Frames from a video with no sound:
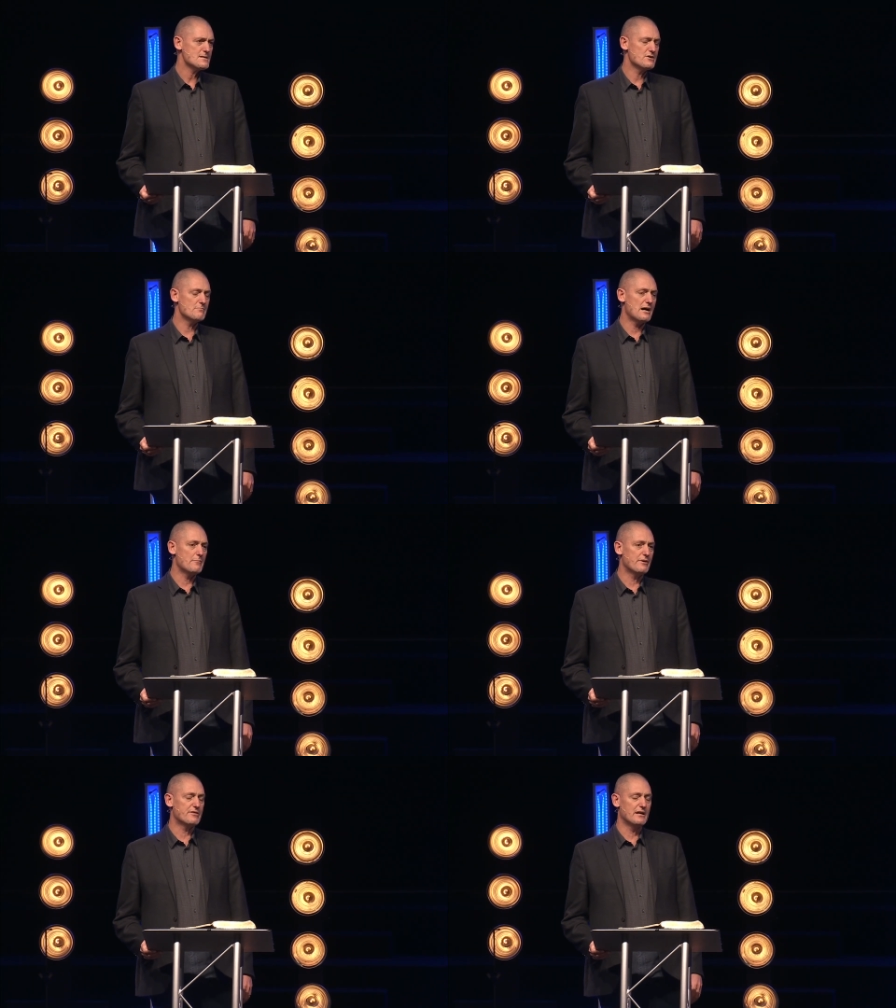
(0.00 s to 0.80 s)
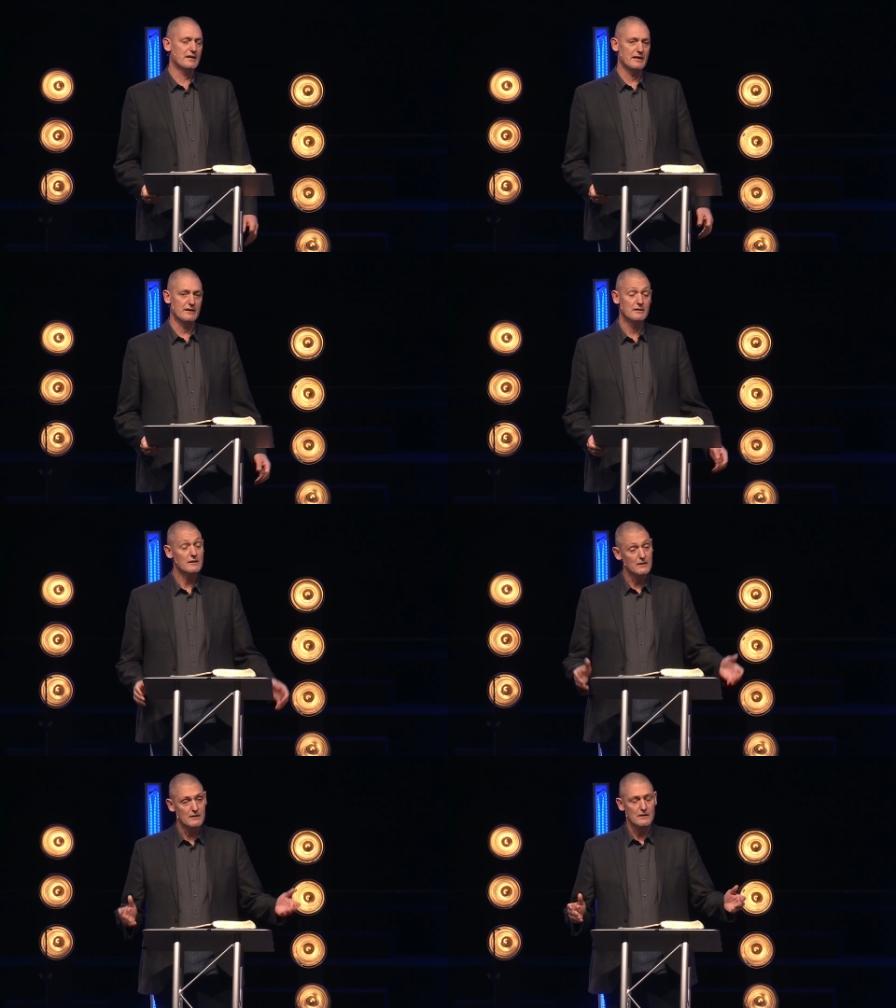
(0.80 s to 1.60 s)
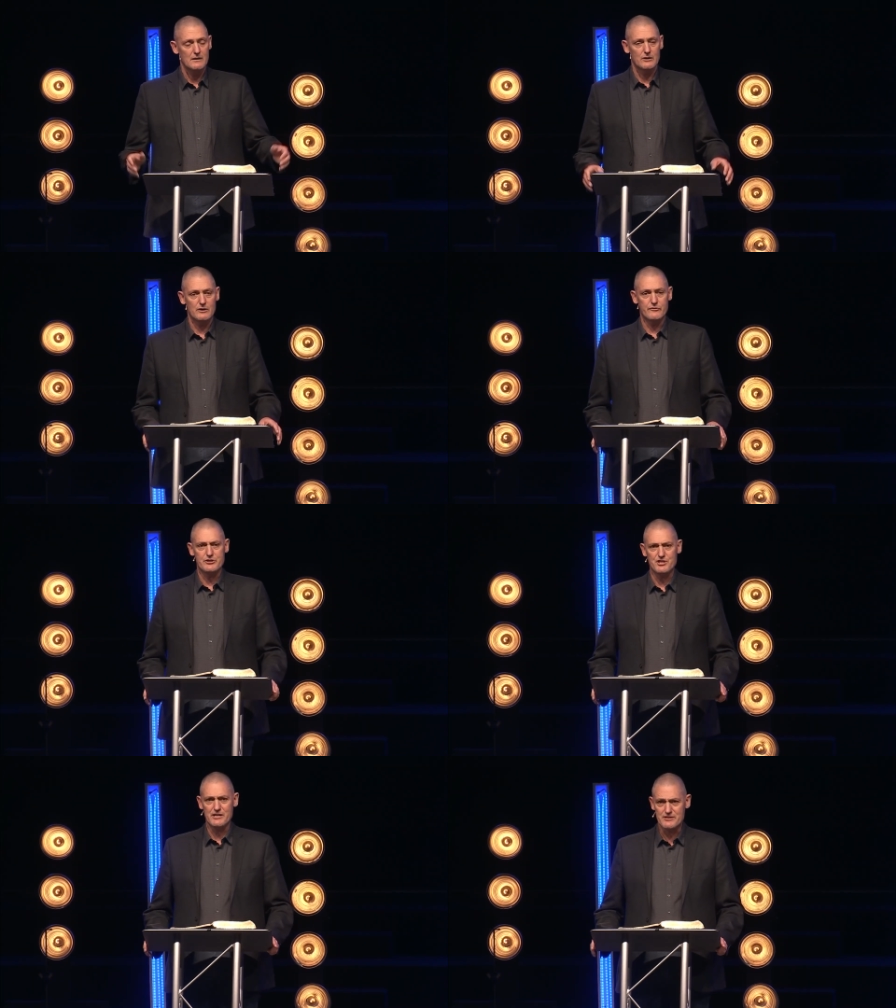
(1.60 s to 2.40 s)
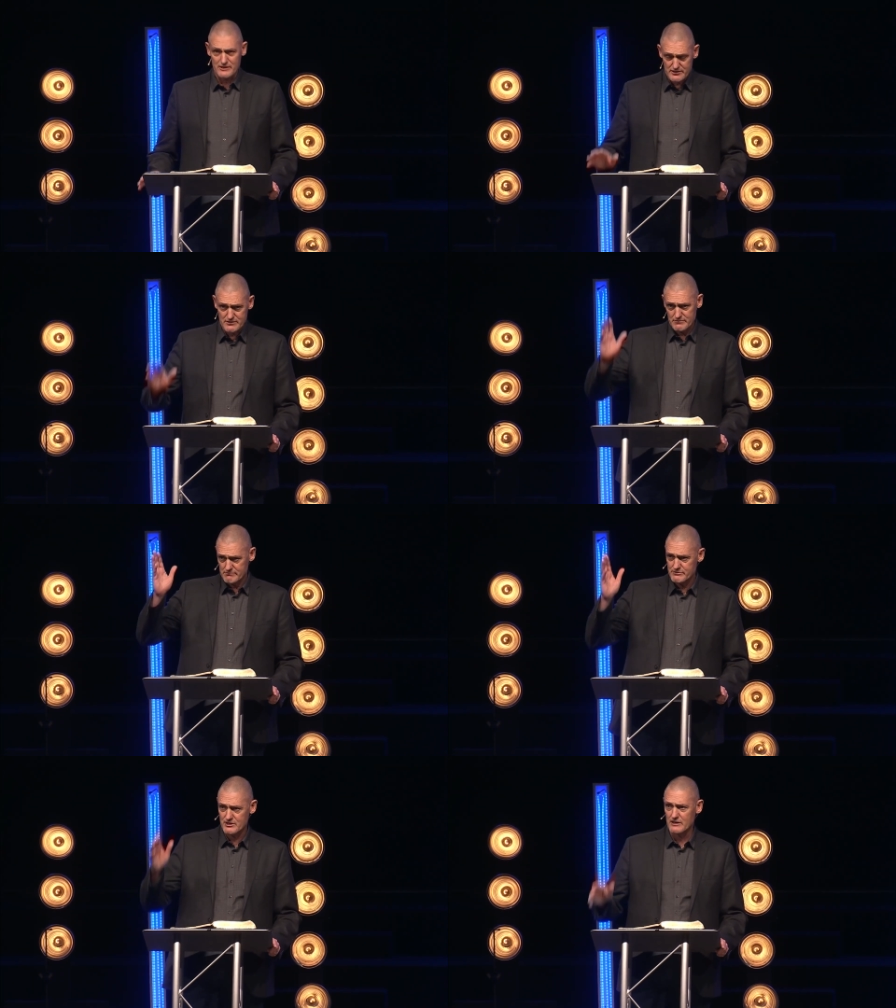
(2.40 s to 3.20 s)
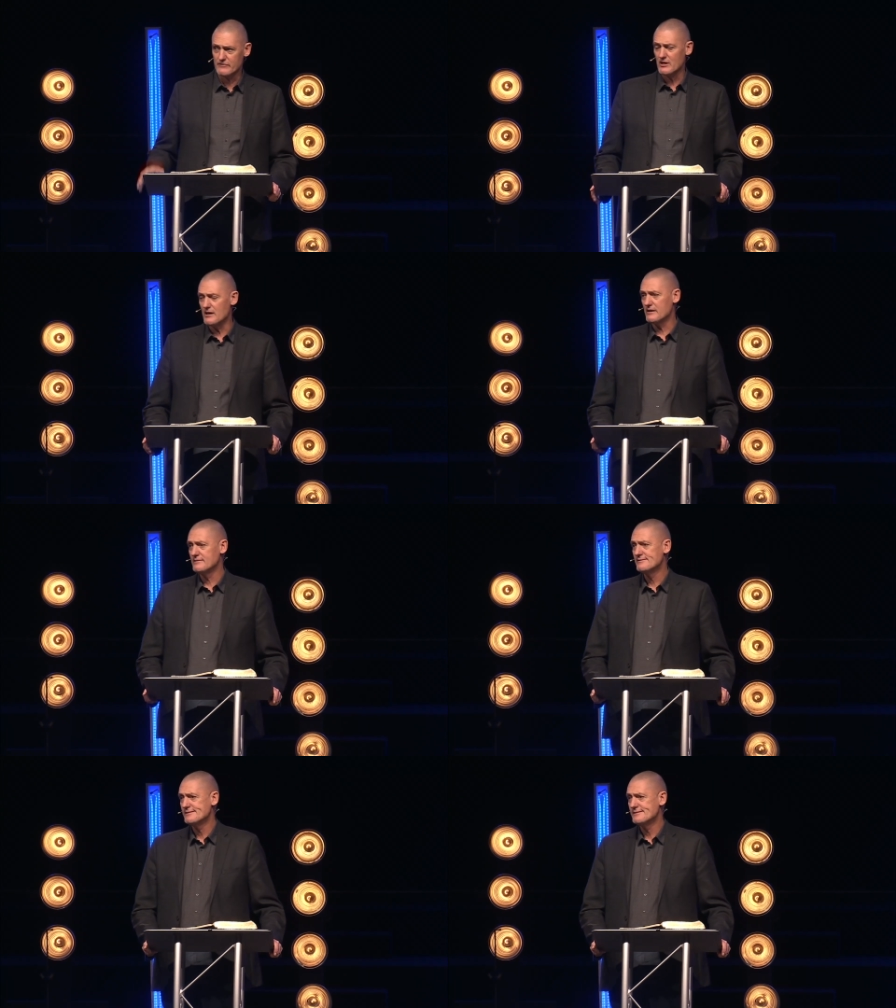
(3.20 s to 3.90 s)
You might be thinking, good for Jesus, Son of God,